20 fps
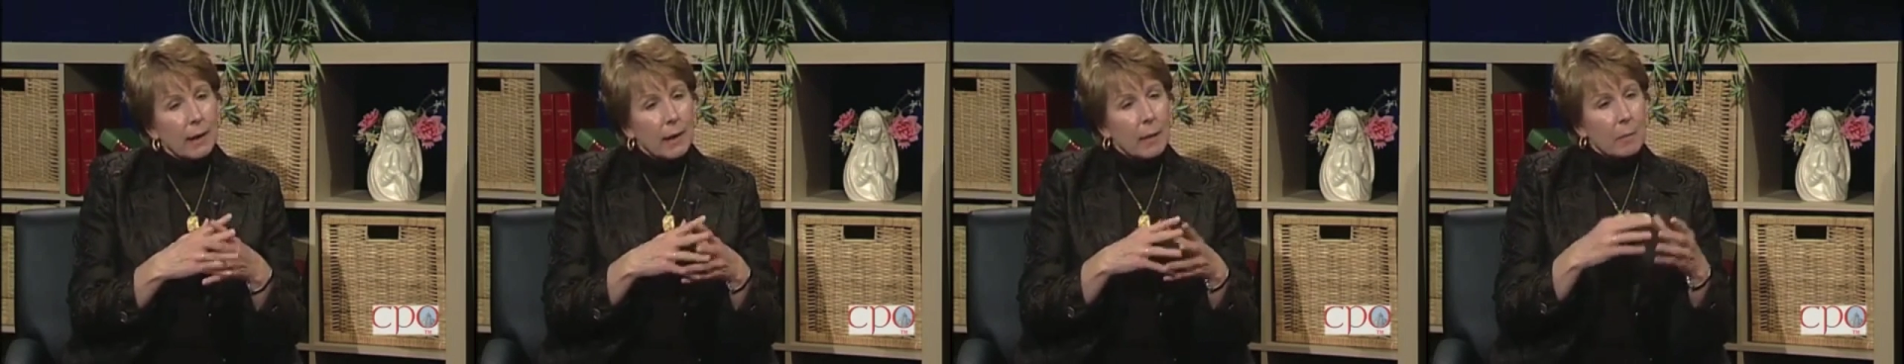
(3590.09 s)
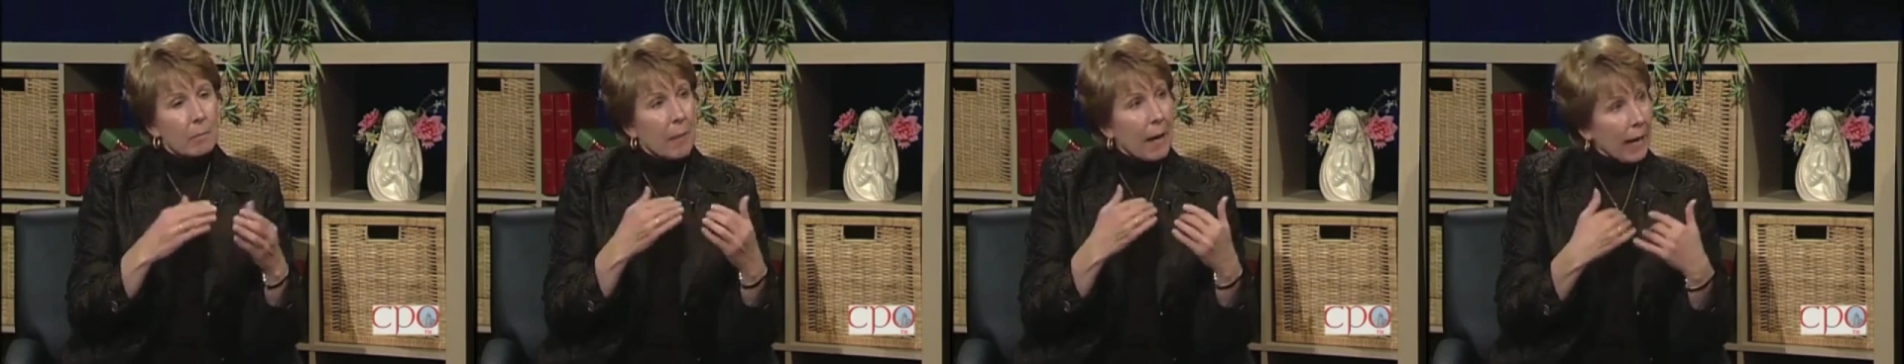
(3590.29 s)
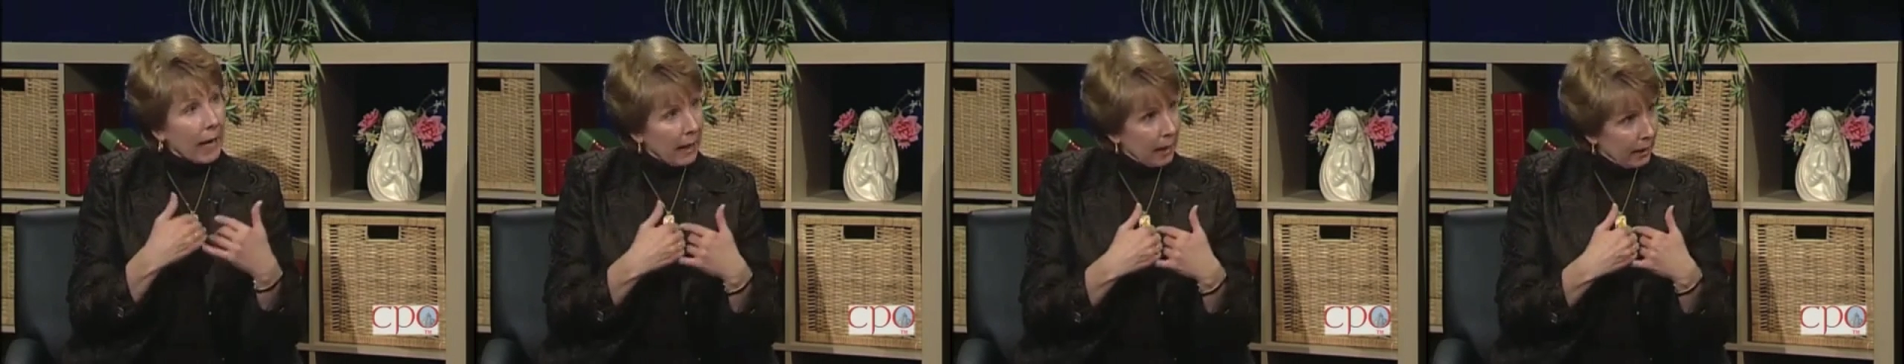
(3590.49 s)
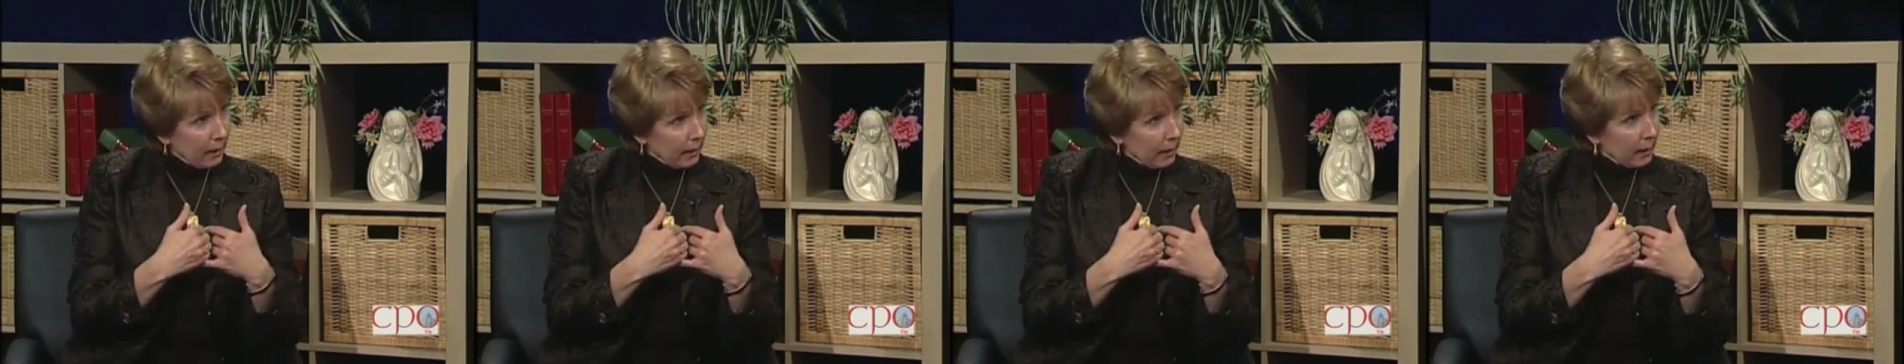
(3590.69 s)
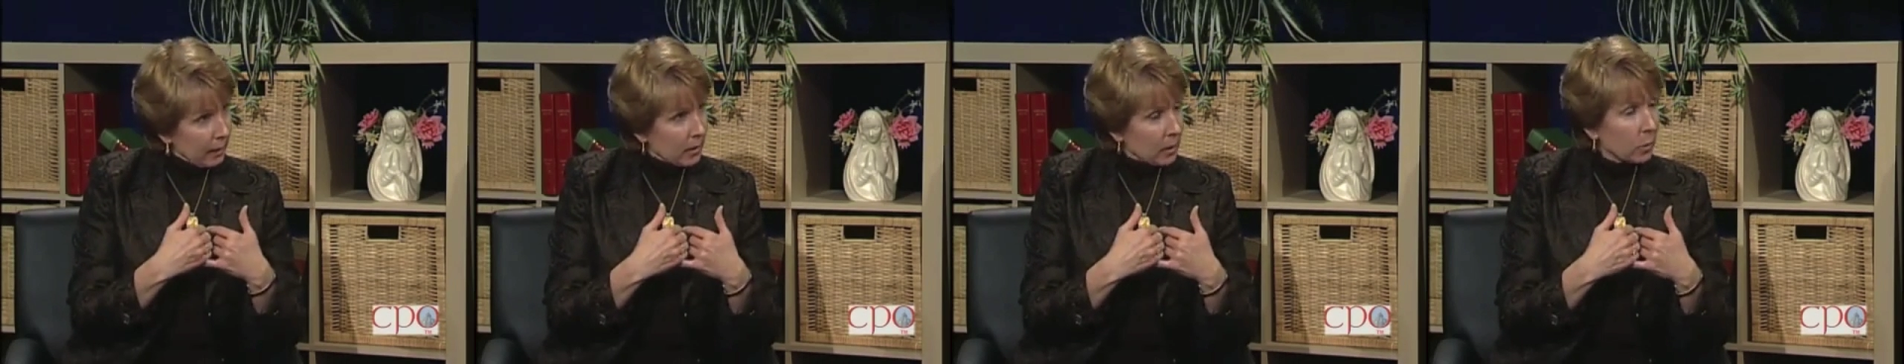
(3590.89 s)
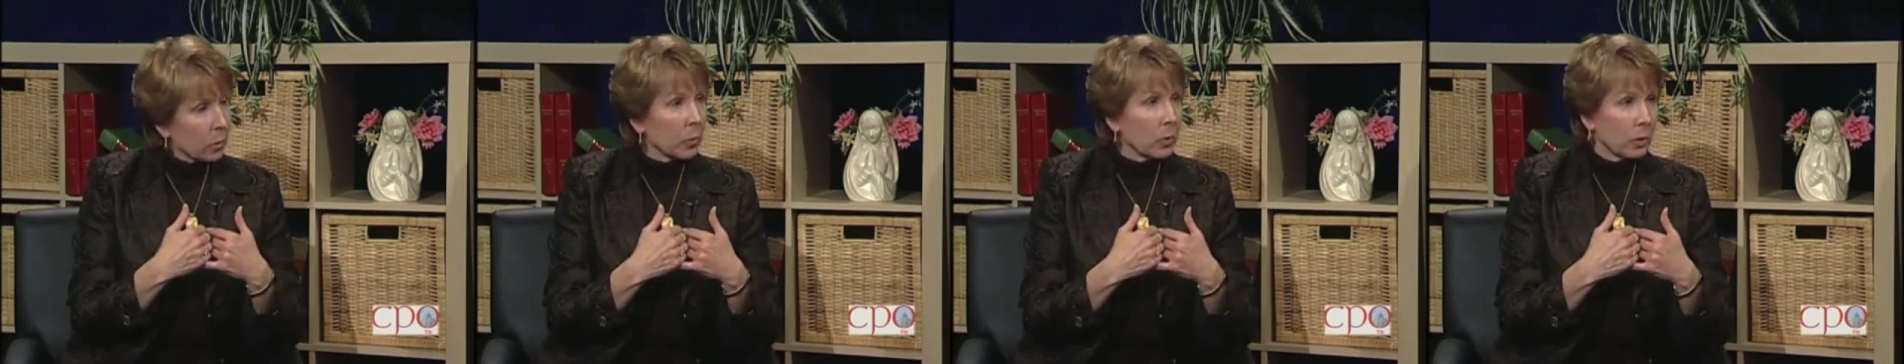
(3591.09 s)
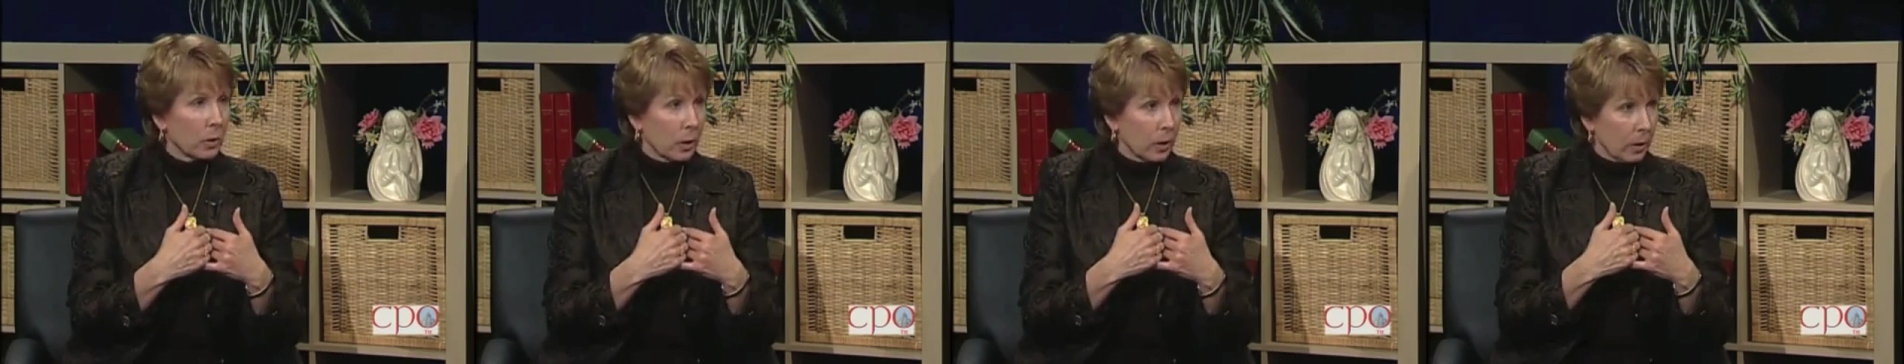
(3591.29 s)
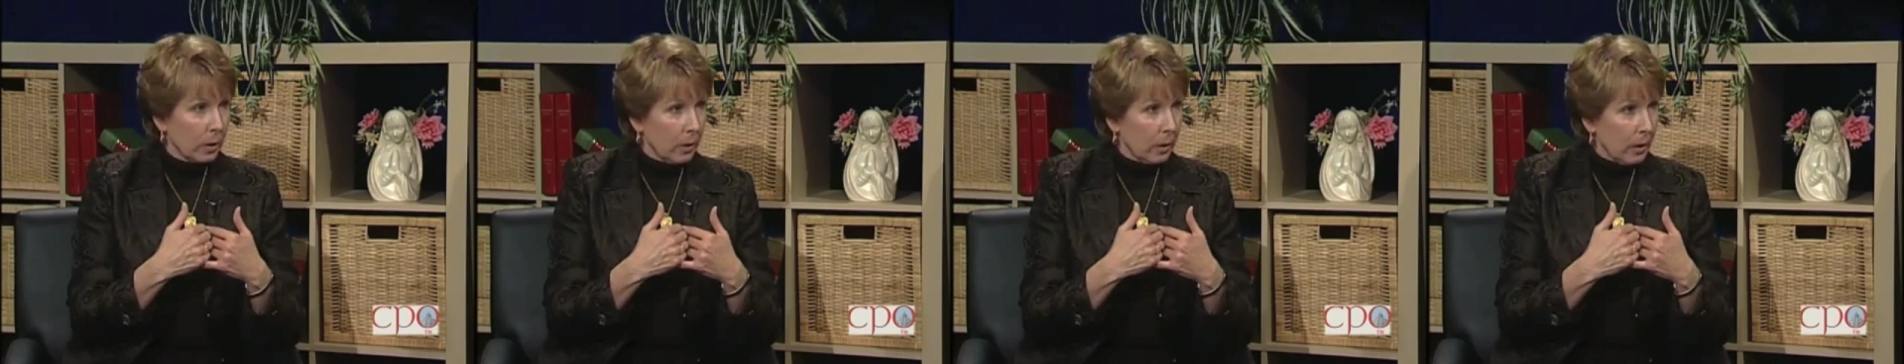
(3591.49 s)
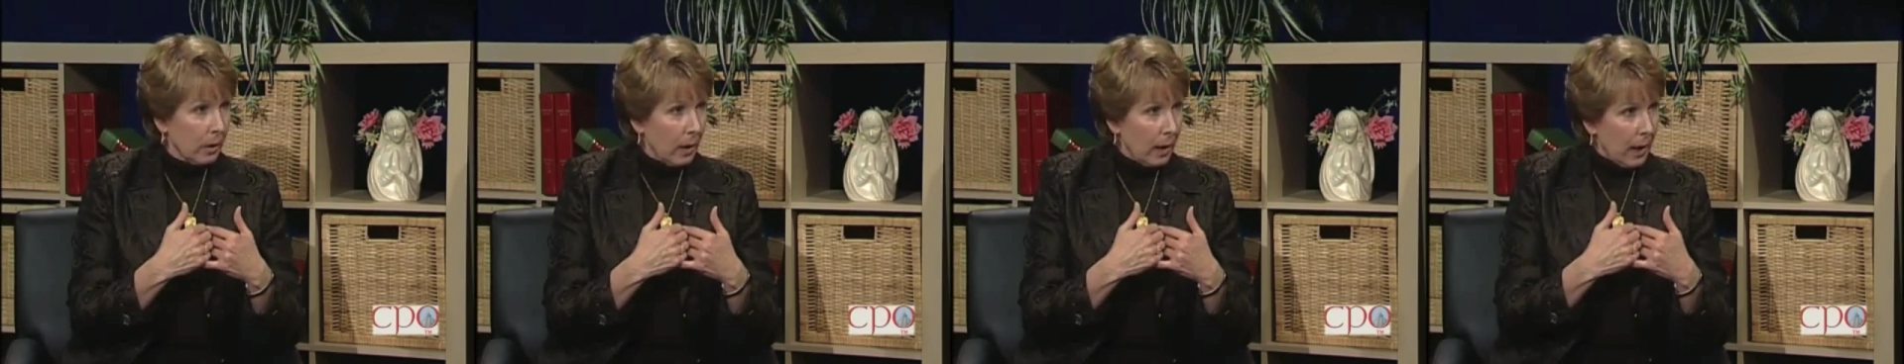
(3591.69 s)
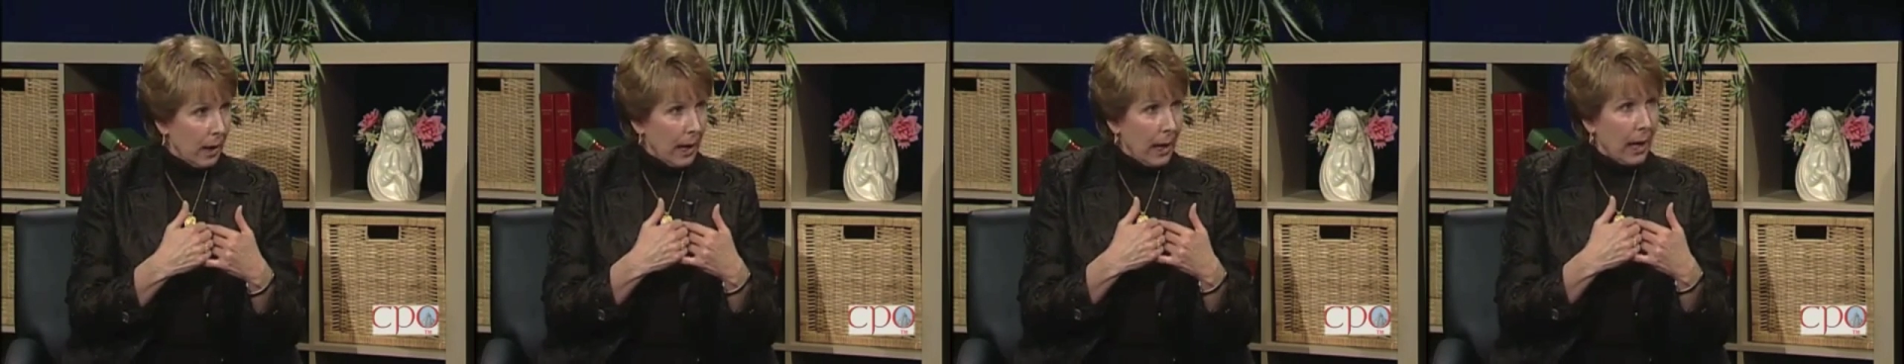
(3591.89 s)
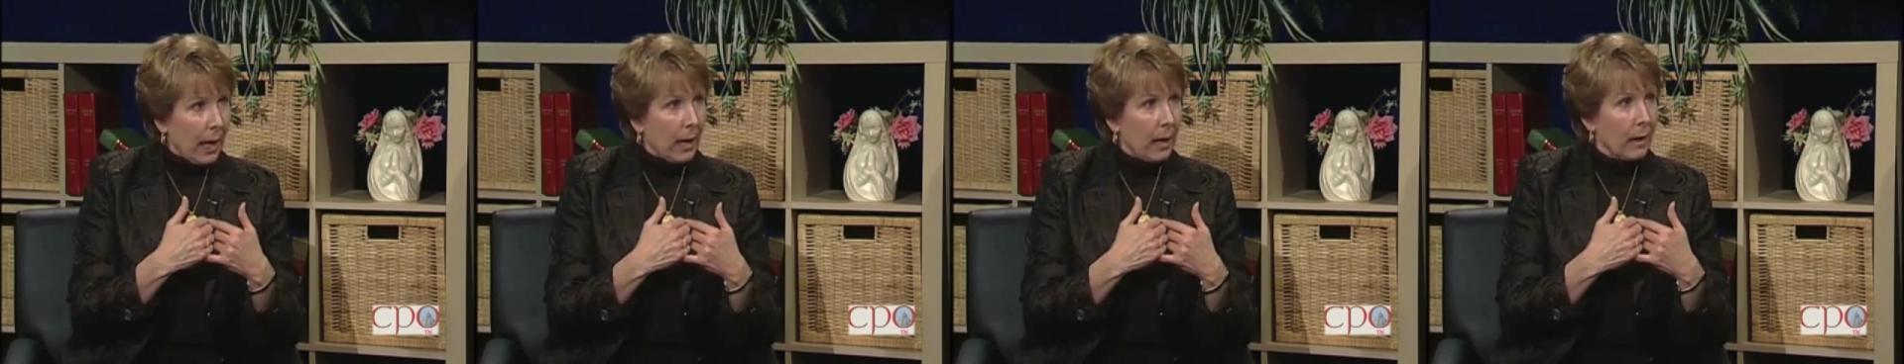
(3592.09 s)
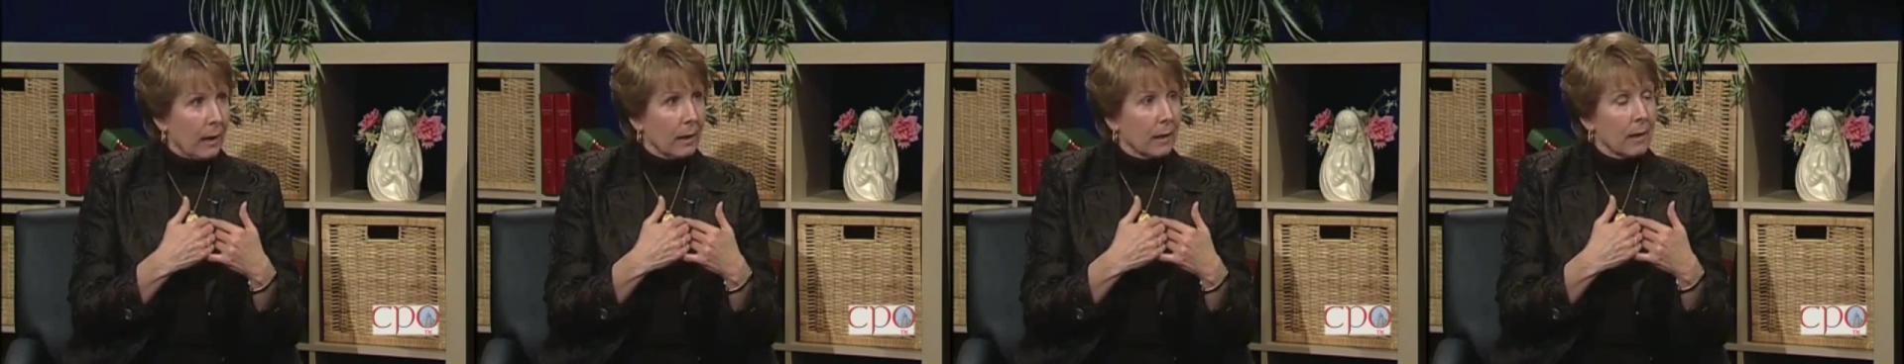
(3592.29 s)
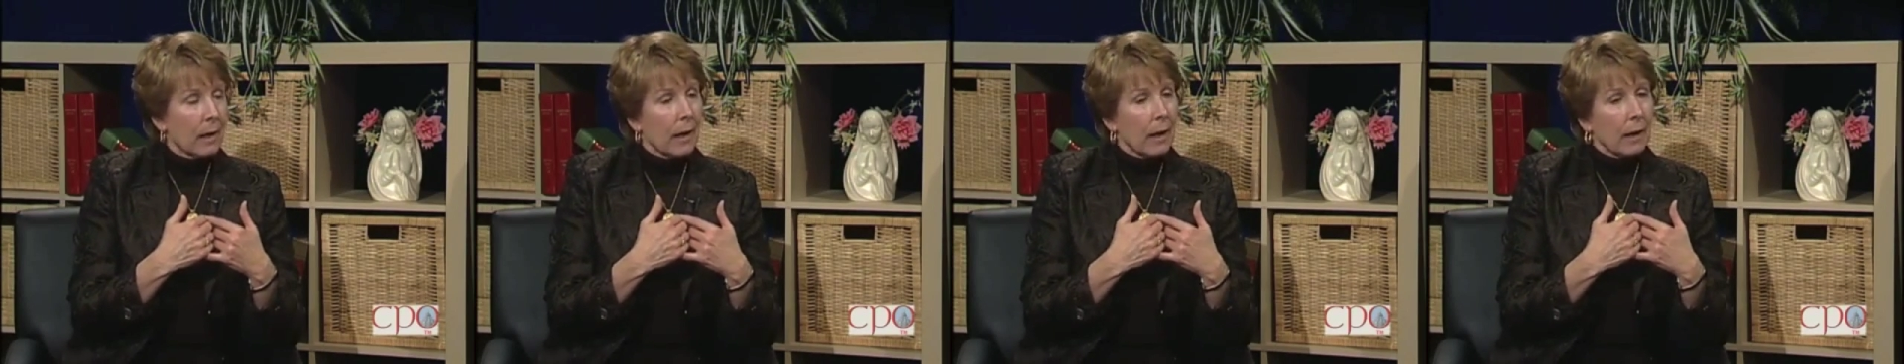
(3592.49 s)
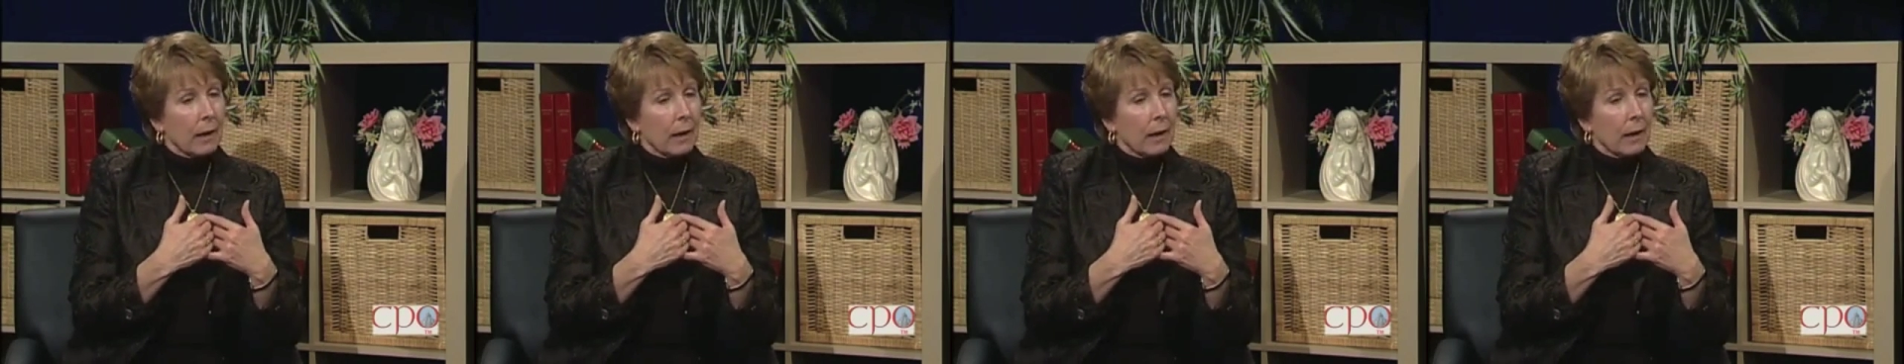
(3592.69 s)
man is the ruler and